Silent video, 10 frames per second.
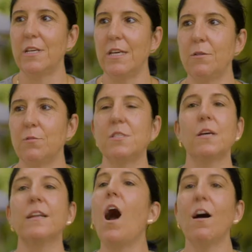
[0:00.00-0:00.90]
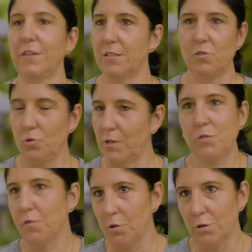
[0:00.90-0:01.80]
It was an obvious
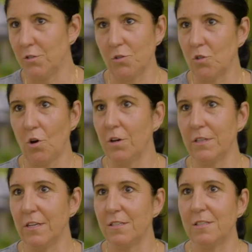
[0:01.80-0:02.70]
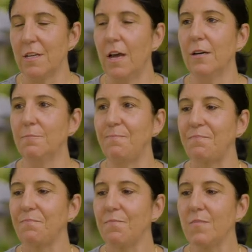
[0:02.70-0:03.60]
choice for her to star in this.
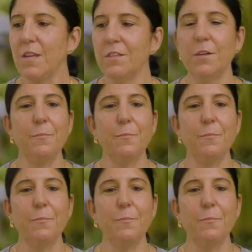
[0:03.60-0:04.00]
The